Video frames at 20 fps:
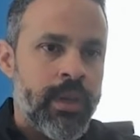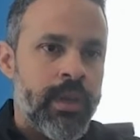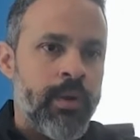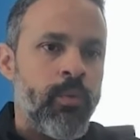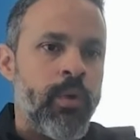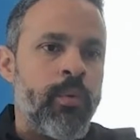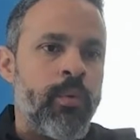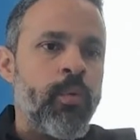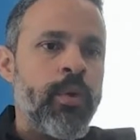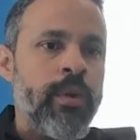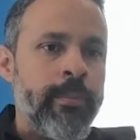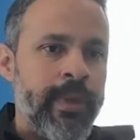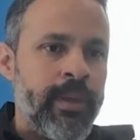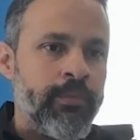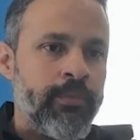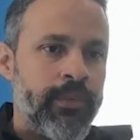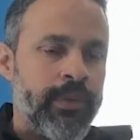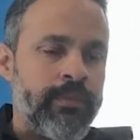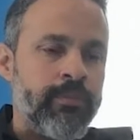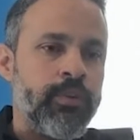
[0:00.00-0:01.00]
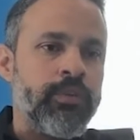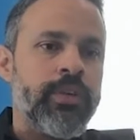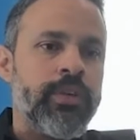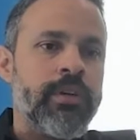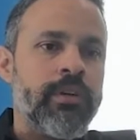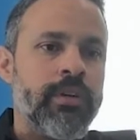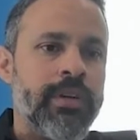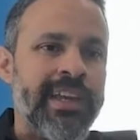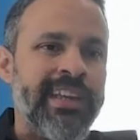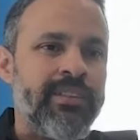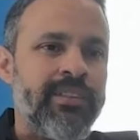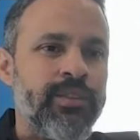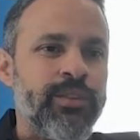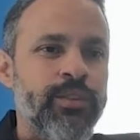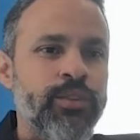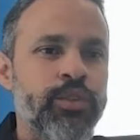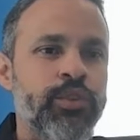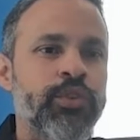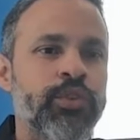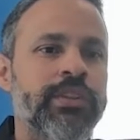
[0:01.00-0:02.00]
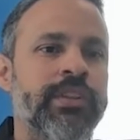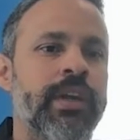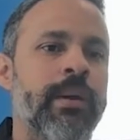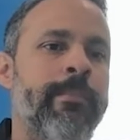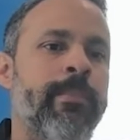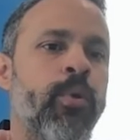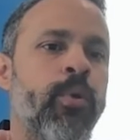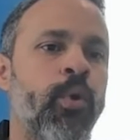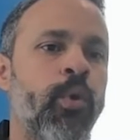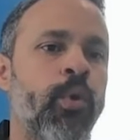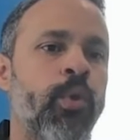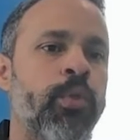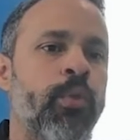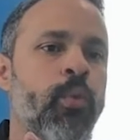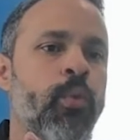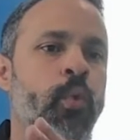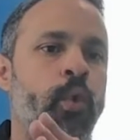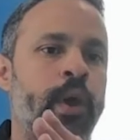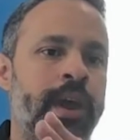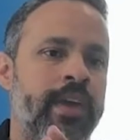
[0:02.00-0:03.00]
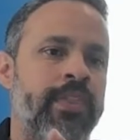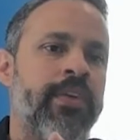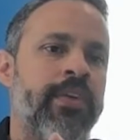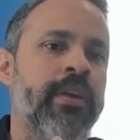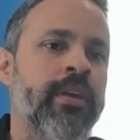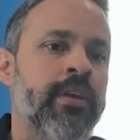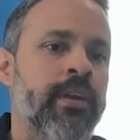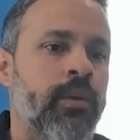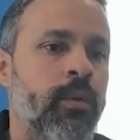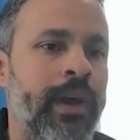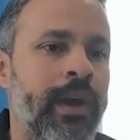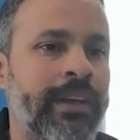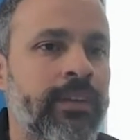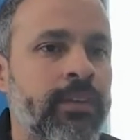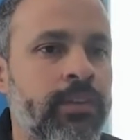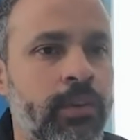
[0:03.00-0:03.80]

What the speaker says: And when we mean femtosecond lasers, just the pulse width, right?